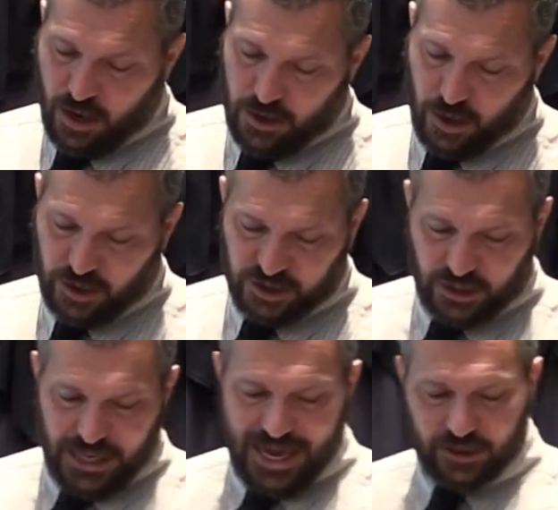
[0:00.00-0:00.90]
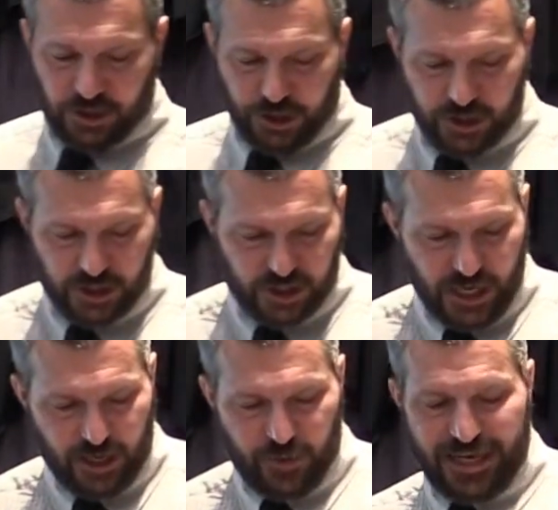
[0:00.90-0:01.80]
Notice the Latin church is
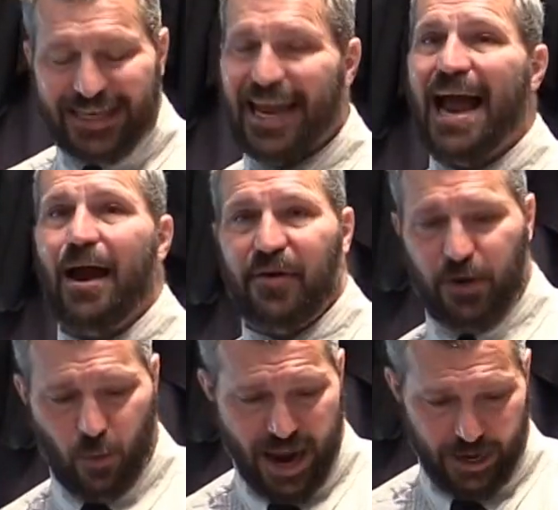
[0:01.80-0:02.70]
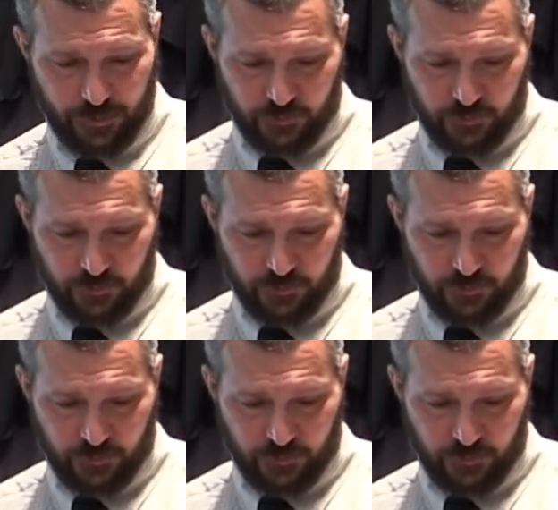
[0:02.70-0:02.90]
said to be carried away.